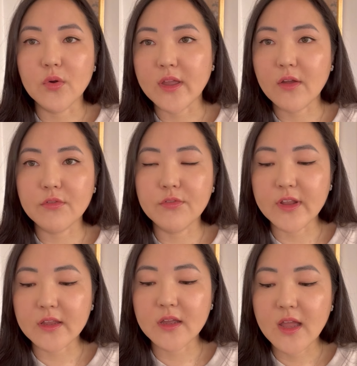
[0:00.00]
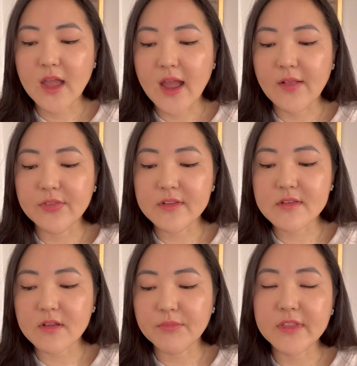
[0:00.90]
cat flick. And this is
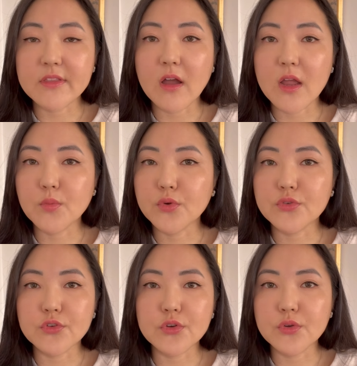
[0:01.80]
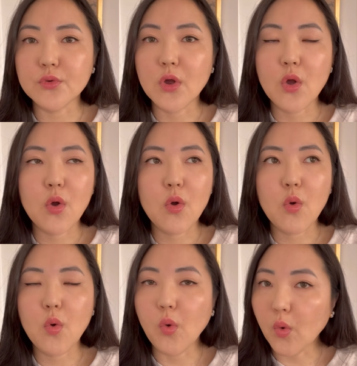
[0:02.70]
something that I would do
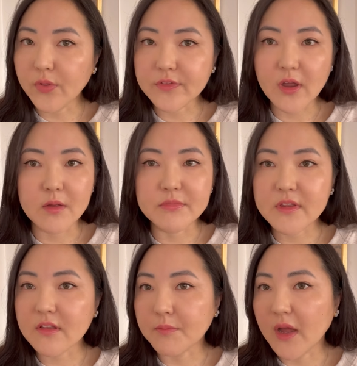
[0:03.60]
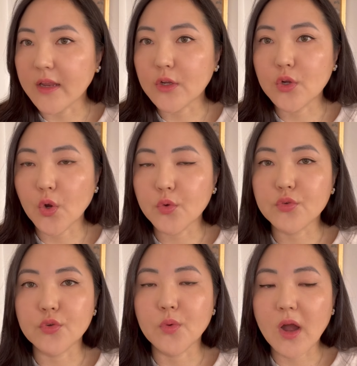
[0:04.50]
all the time. This is my
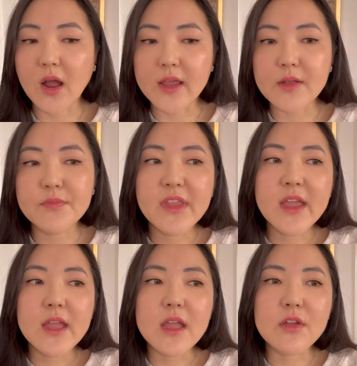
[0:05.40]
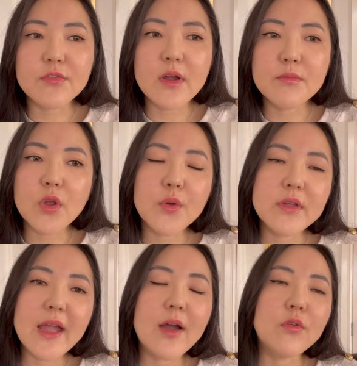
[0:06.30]
go-to eye. If I'm
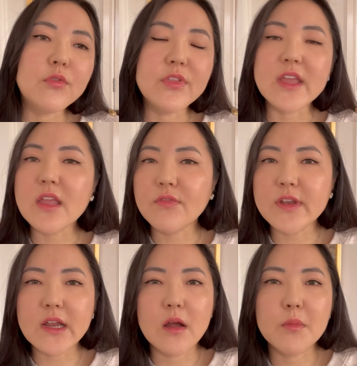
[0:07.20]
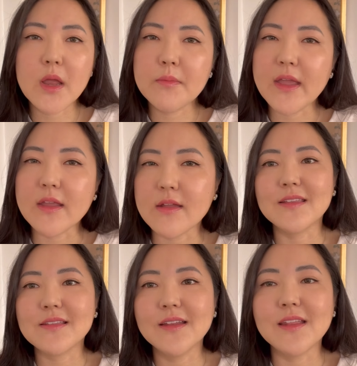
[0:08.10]
going out for the evening, I might make it
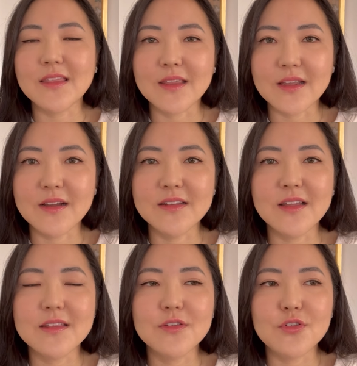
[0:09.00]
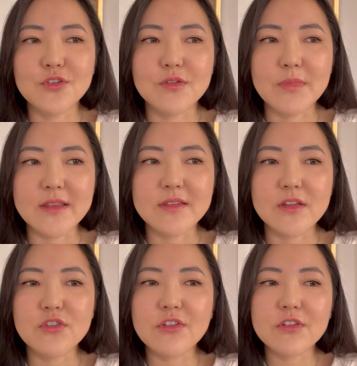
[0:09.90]
slightly thicker, nothing too
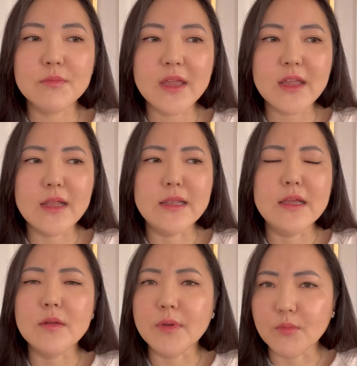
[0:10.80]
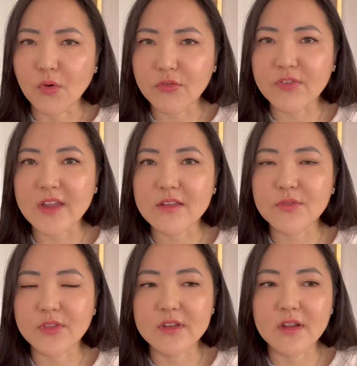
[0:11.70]
dramatic, just to make it a little bit more fierce
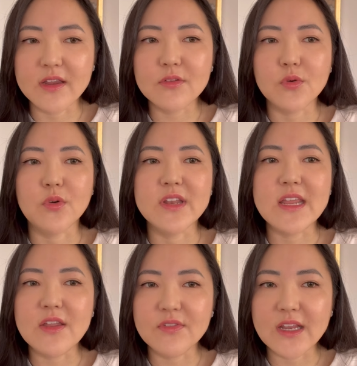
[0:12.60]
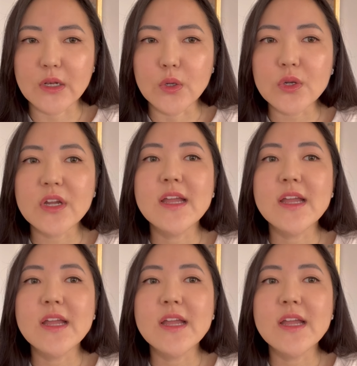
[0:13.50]
for the night or an evening look.